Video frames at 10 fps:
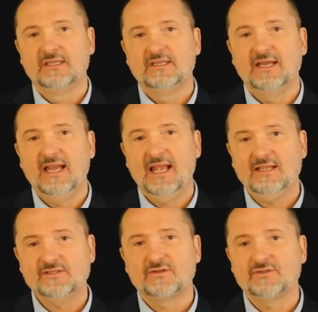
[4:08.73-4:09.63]
the
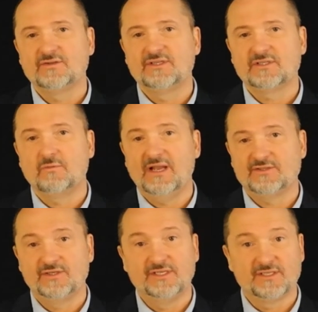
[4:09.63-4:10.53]
answer to this
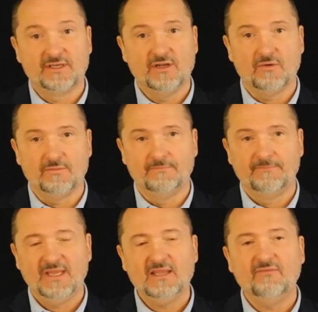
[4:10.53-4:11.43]
question is unknown.
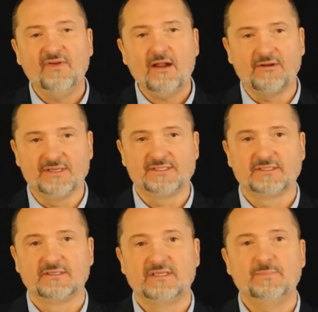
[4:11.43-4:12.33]
It varies
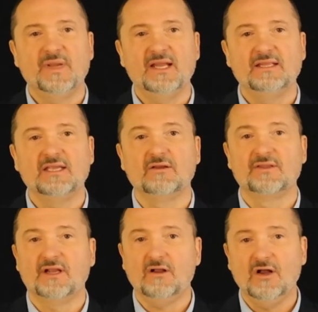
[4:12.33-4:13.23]
depending on
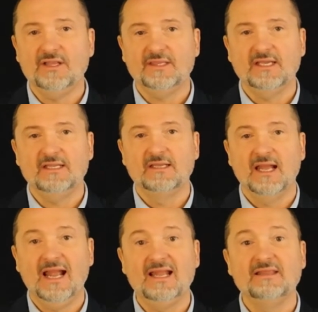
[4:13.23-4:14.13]
the content
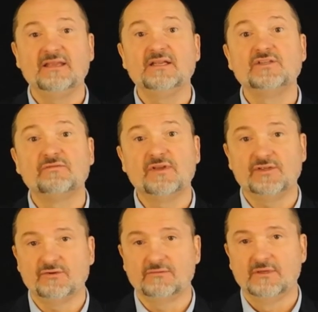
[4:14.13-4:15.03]
and the
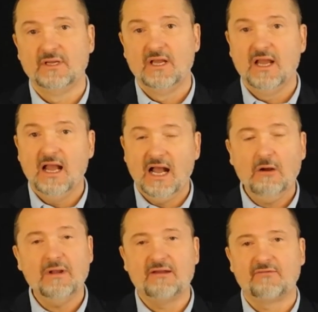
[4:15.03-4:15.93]
individual.
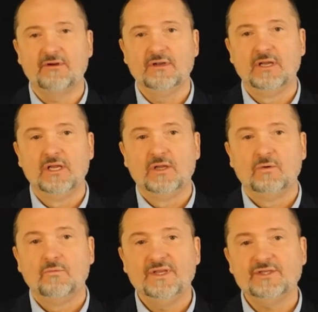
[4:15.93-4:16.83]
However,
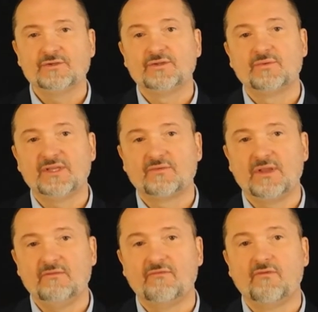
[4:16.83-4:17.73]
we should
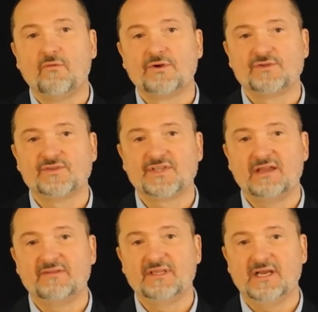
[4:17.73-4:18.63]
retrieve 4 to
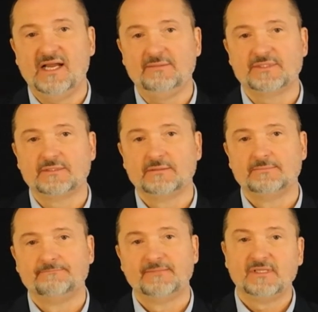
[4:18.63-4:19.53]
7 times.
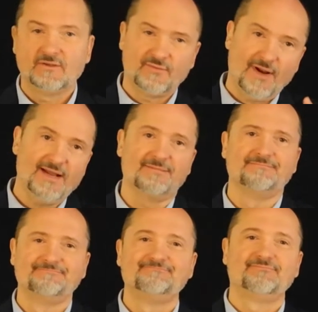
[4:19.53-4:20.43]
Try it.
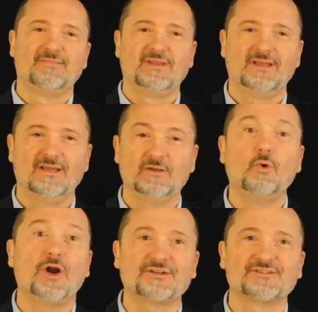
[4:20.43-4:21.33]
It
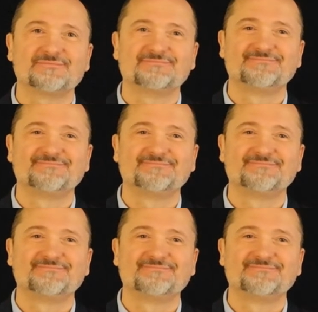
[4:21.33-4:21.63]
works.